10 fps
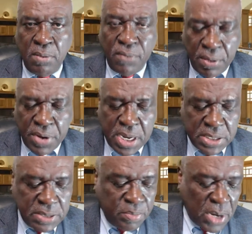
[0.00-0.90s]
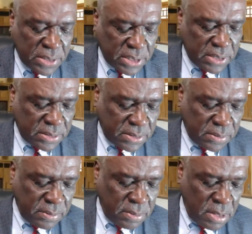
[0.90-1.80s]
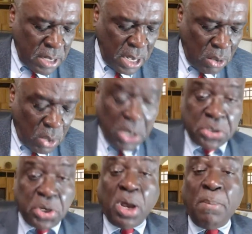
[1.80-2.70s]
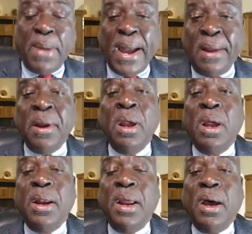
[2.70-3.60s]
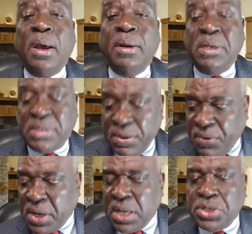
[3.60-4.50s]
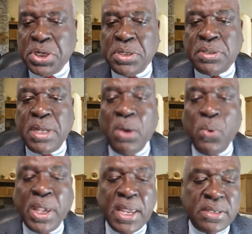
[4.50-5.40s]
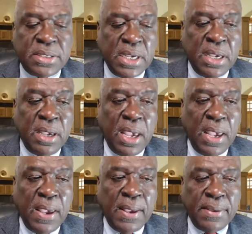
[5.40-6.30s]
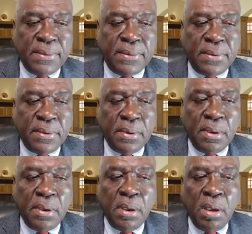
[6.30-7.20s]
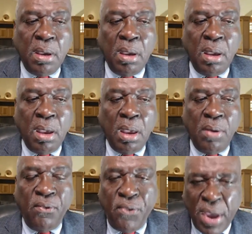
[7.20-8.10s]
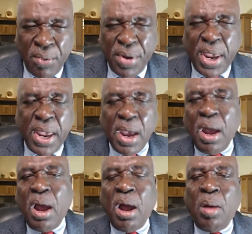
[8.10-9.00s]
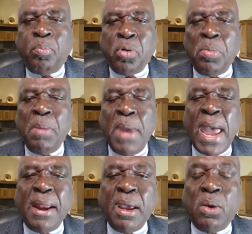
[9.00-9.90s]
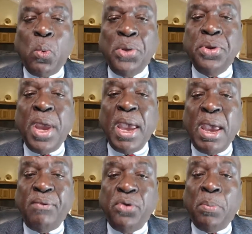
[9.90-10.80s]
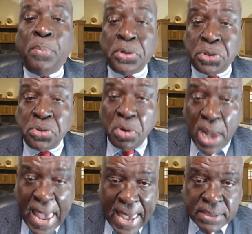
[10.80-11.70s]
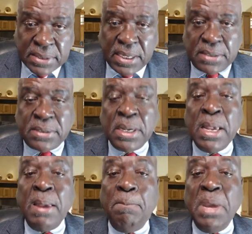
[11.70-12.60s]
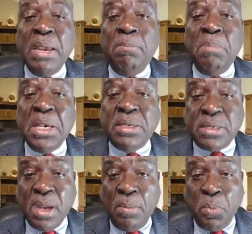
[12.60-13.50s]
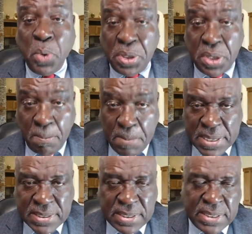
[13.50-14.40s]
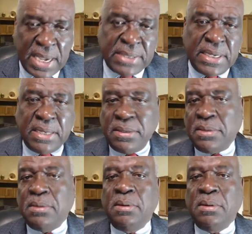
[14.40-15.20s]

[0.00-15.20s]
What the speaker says: Very easy process. We could talk about the disadvantages that we can see is very problematic when you have your personal assets being mixed up with the business assets.